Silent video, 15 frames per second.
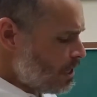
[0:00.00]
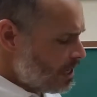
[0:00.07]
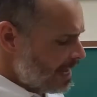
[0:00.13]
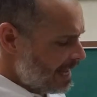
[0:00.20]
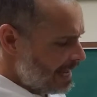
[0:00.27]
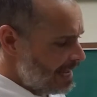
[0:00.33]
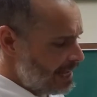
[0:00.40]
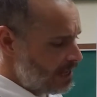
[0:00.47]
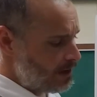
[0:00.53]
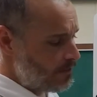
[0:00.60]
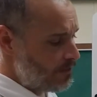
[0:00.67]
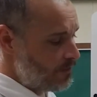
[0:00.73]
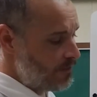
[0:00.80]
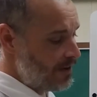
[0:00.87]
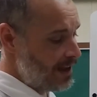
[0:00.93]
Elle
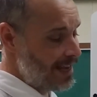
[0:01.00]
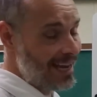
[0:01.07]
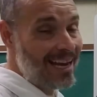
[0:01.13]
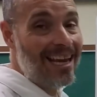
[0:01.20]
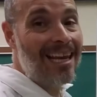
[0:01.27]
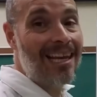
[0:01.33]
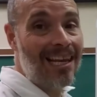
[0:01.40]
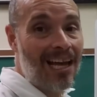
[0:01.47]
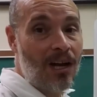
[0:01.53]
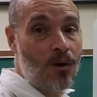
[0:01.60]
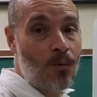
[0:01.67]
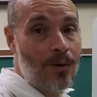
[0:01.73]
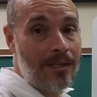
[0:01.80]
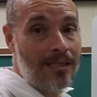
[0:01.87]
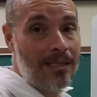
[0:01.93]
fait la
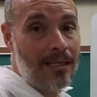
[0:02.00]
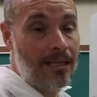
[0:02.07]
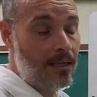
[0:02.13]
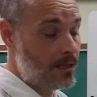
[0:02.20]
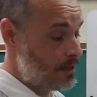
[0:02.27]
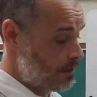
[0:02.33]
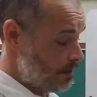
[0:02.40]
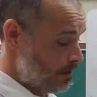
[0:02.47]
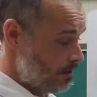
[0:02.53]
cuisine.